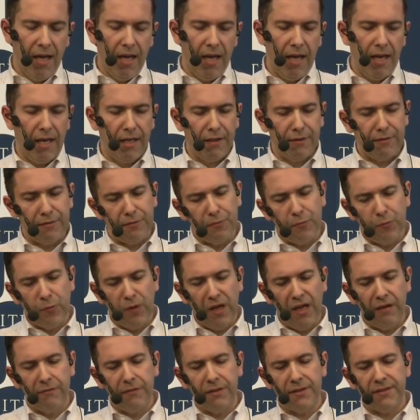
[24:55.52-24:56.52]
And
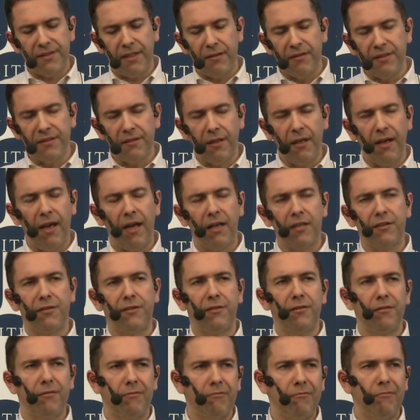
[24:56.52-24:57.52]
there is a
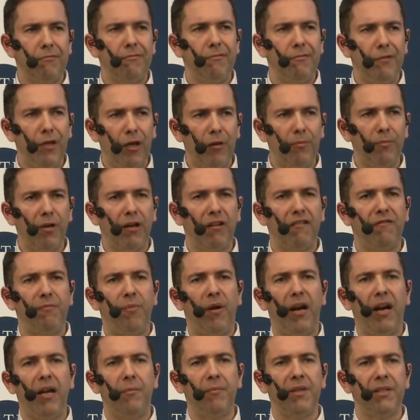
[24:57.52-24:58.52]
large number of
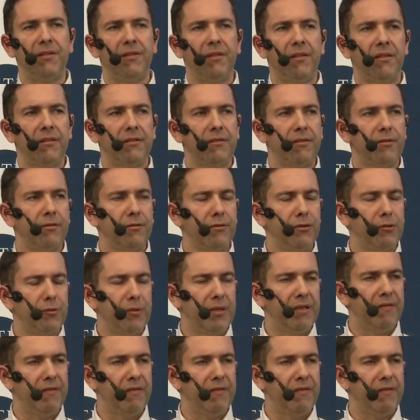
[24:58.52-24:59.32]
parameters to